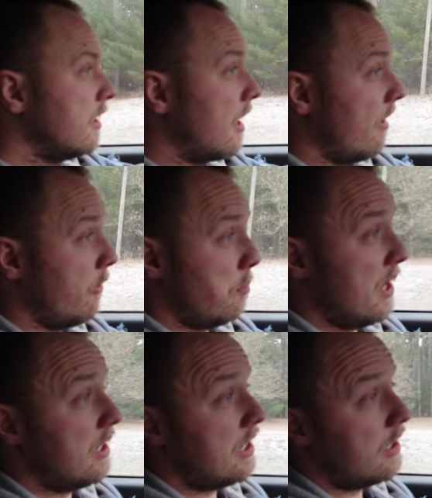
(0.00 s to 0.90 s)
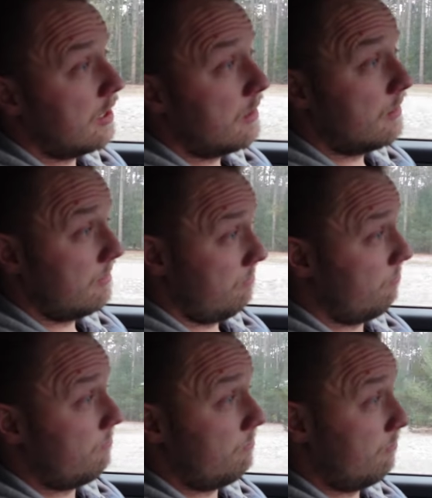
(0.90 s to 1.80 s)
I haven't been here in
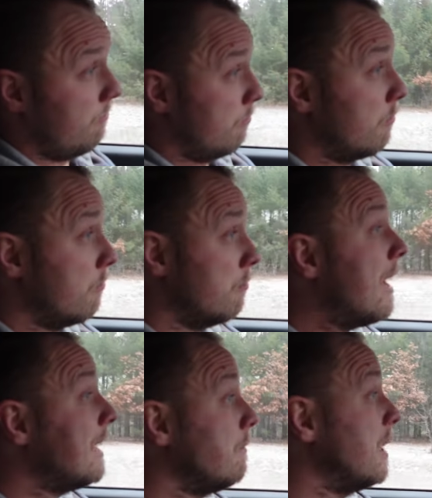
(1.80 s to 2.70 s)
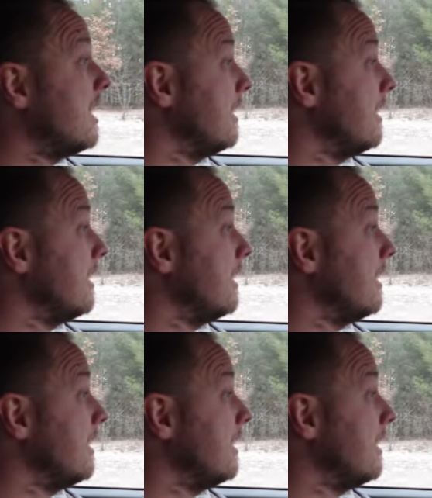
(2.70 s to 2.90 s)
many, many